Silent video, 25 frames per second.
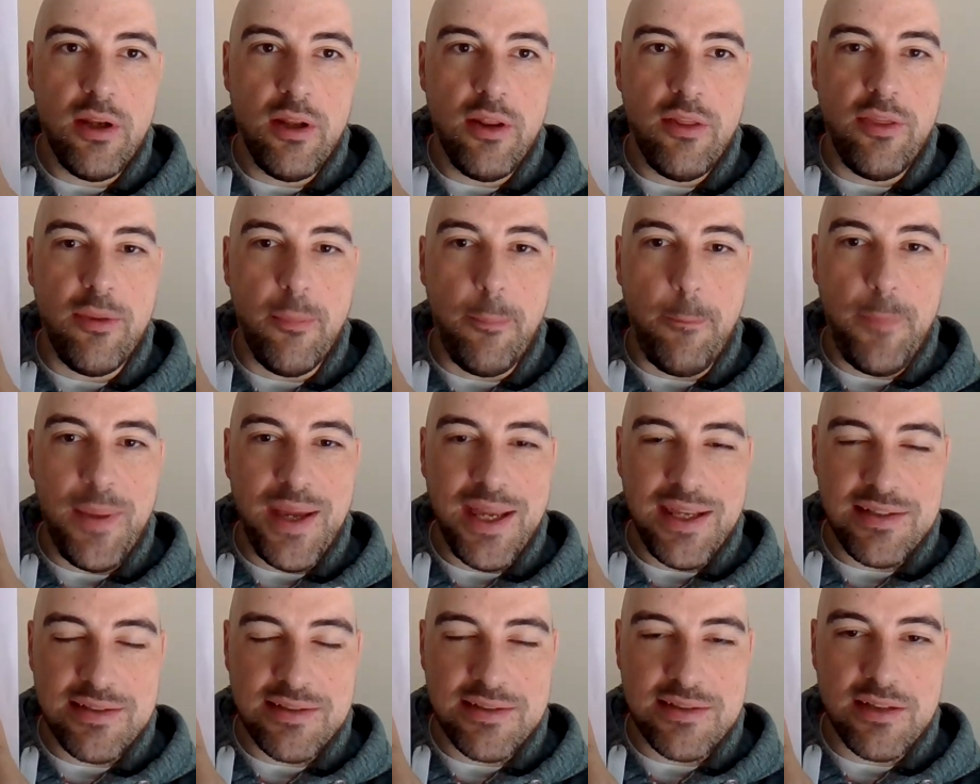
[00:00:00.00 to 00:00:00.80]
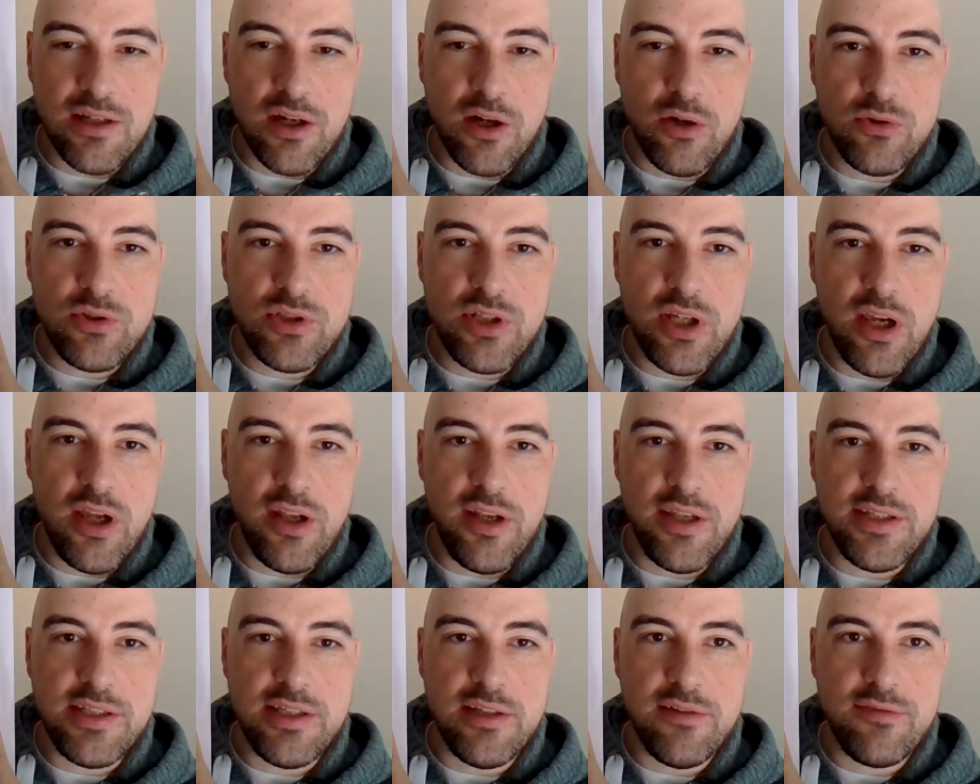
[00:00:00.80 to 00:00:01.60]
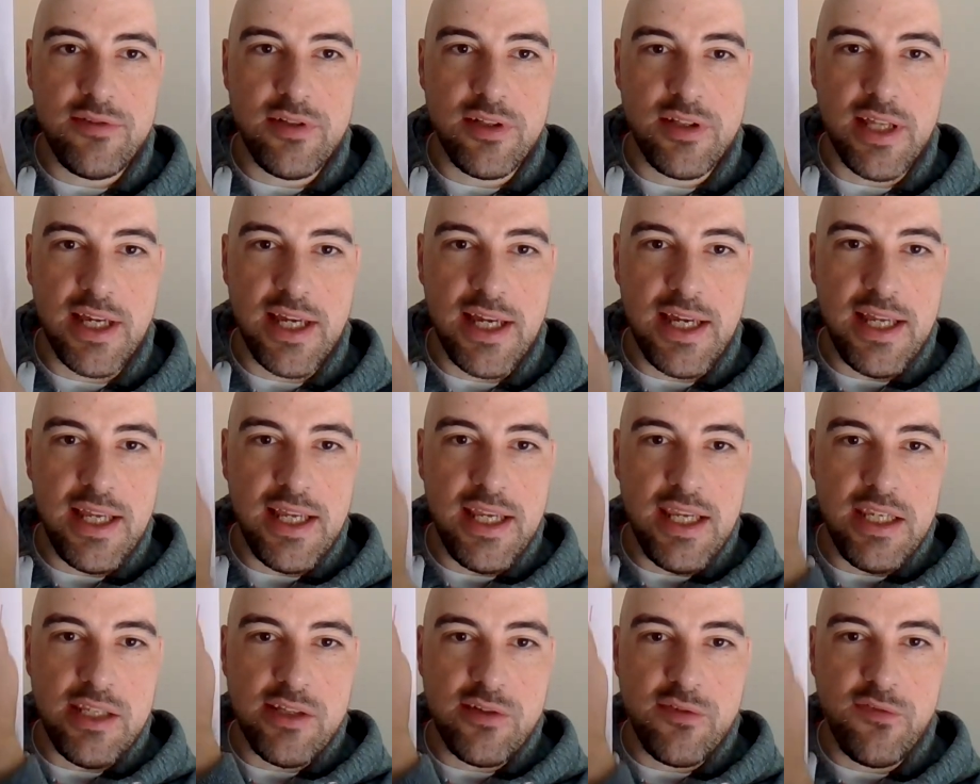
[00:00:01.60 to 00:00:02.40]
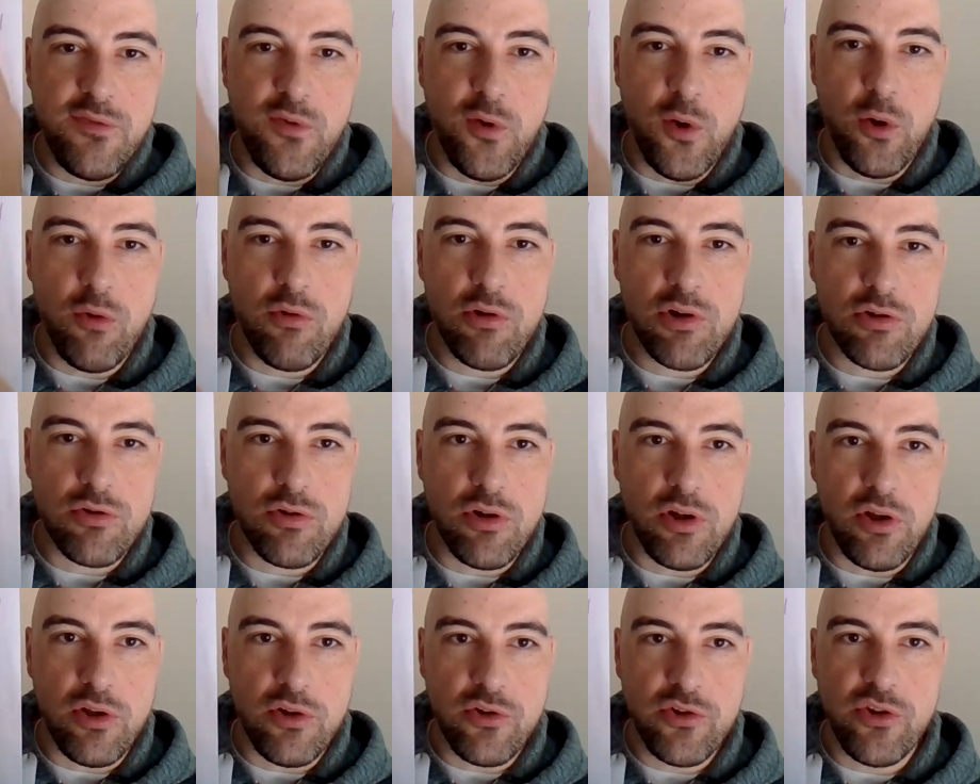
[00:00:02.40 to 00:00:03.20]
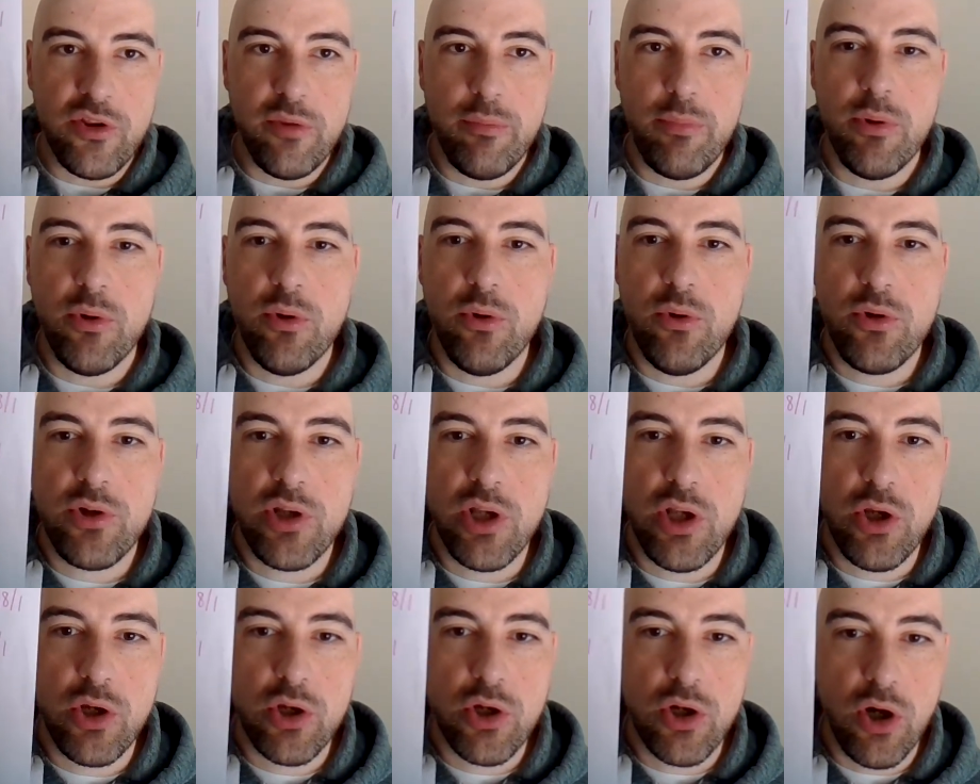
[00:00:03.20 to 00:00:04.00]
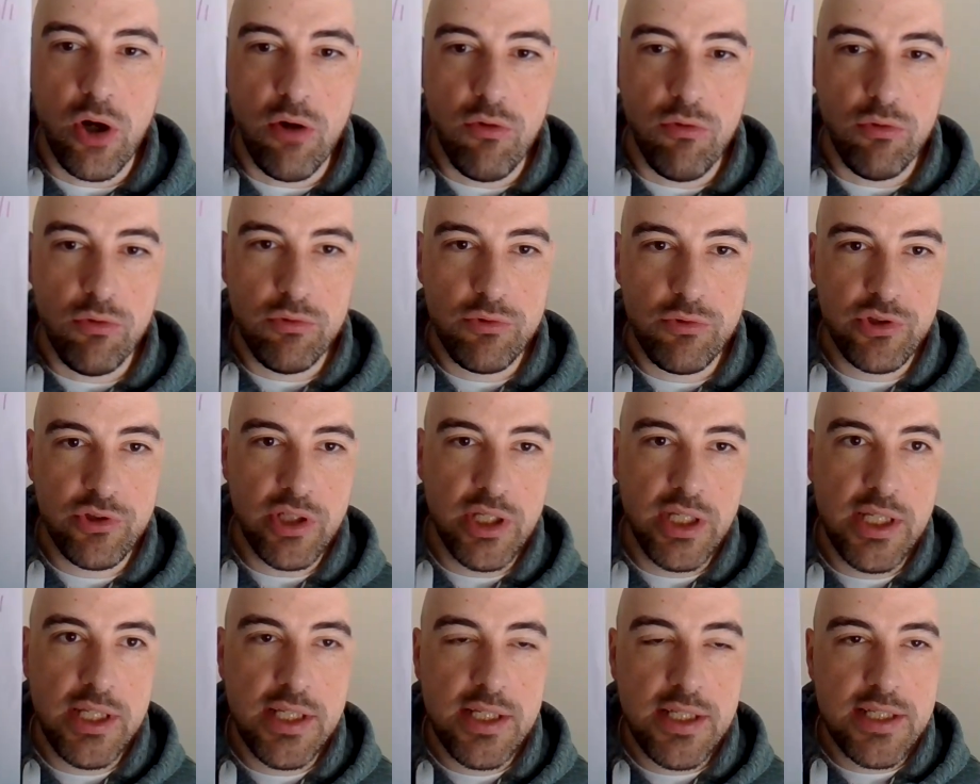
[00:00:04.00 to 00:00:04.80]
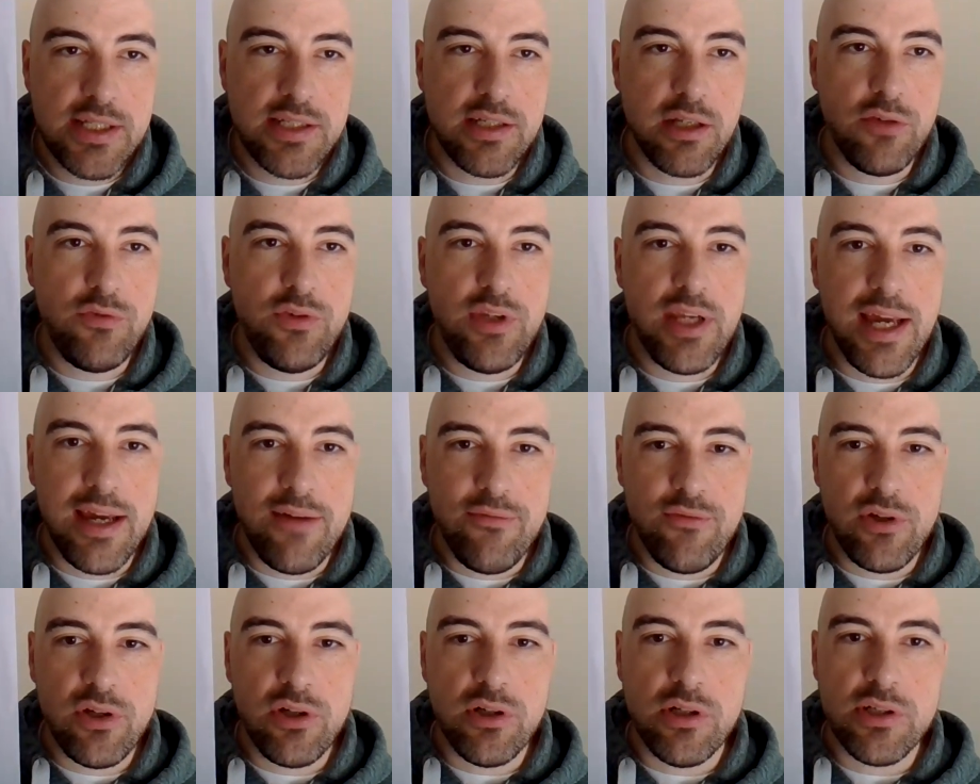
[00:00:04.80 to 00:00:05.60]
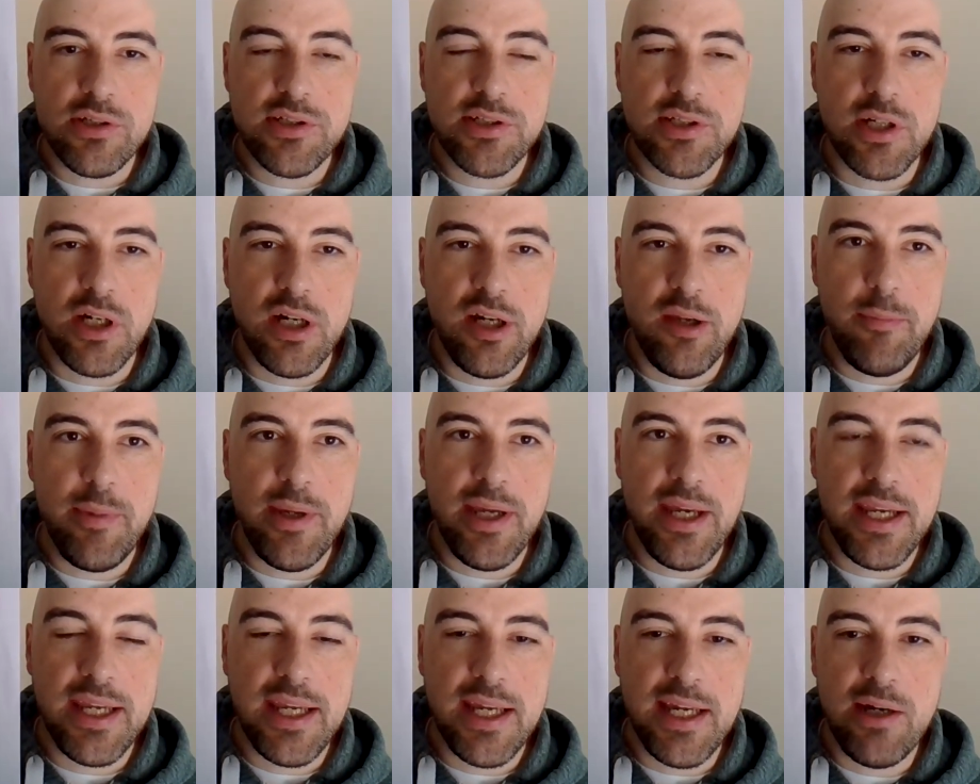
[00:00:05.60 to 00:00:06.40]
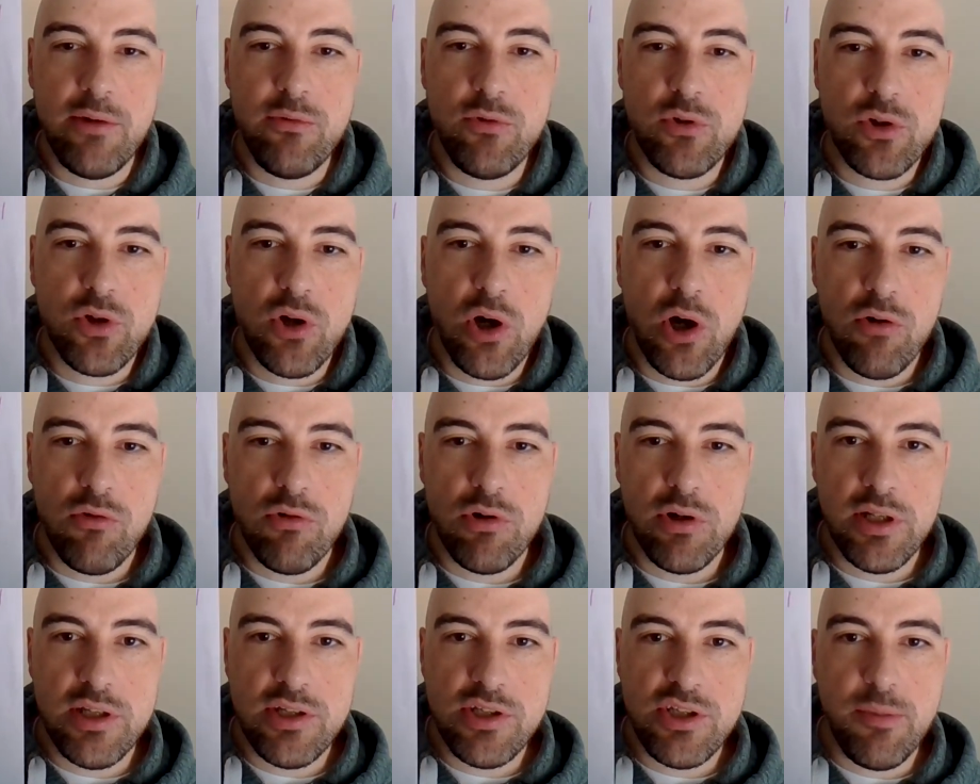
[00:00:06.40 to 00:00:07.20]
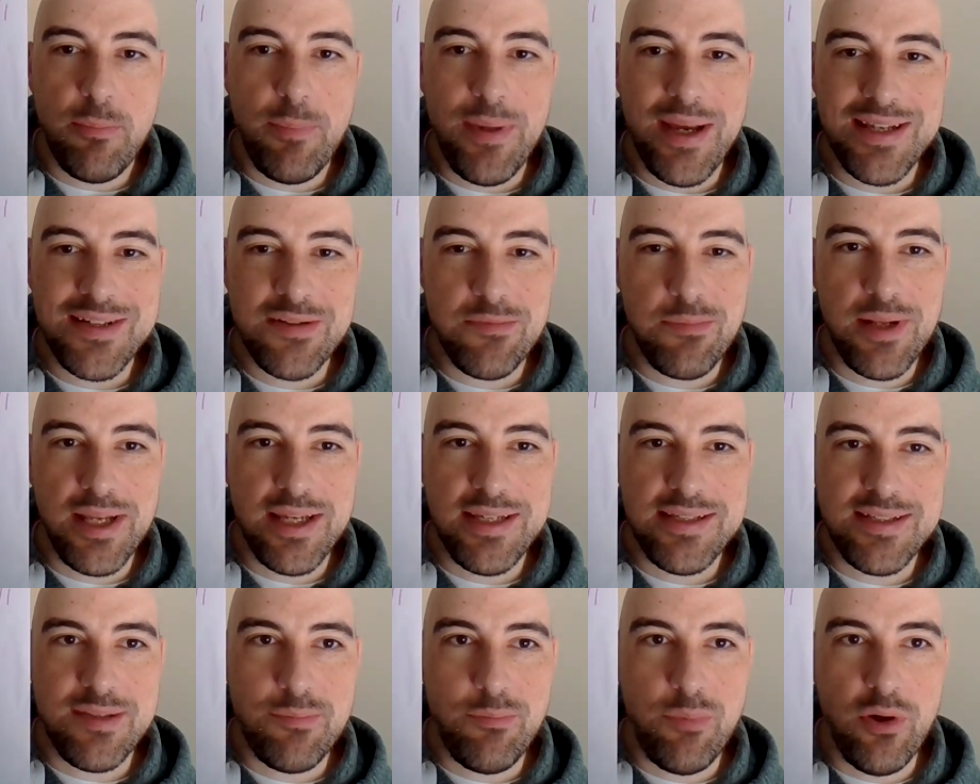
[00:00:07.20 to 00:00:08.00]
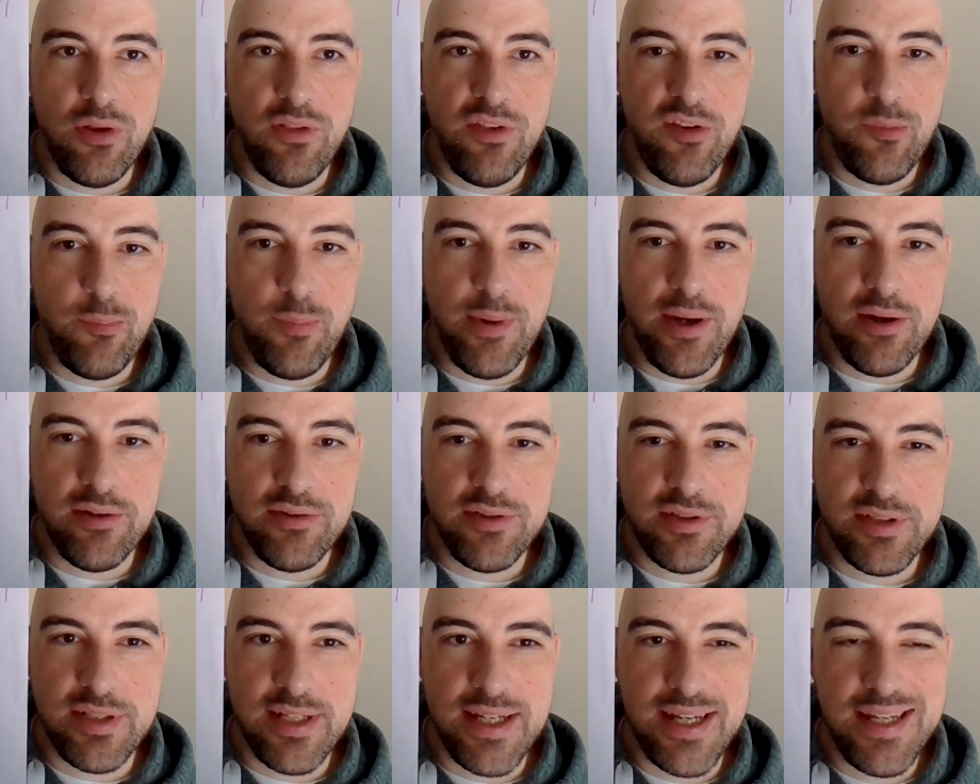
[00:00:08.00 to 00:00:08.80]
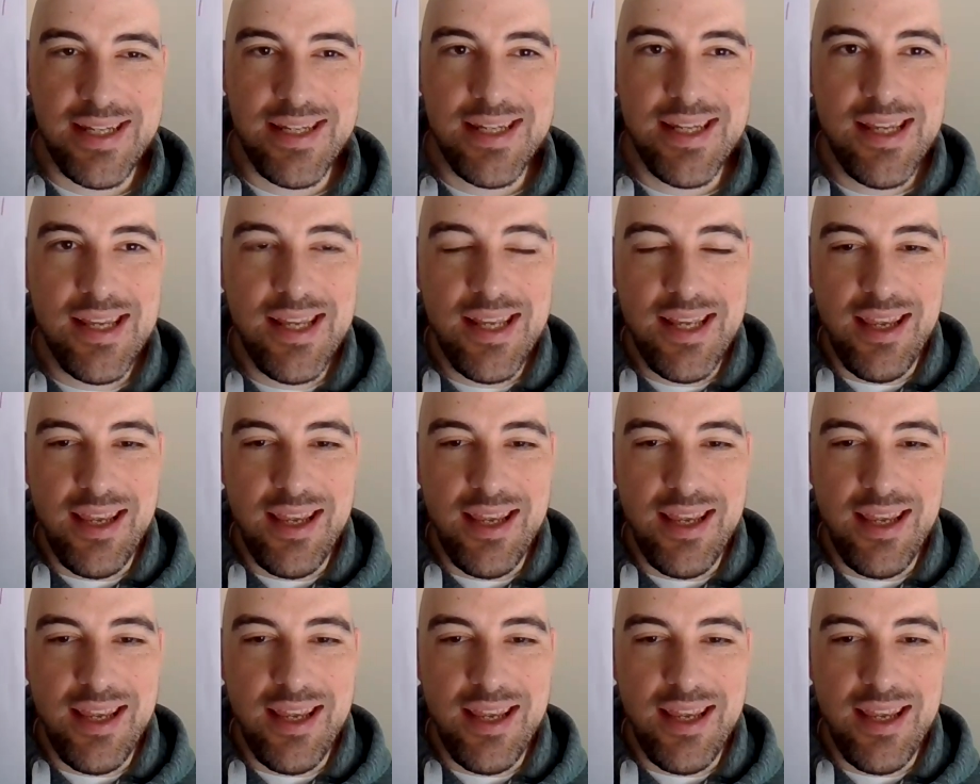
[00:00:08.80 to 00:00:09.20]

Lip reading: The best alternative to that is four across the board at Corals. So if you haven't got a Sky Bet account, Coral is your best place to put this bet on today.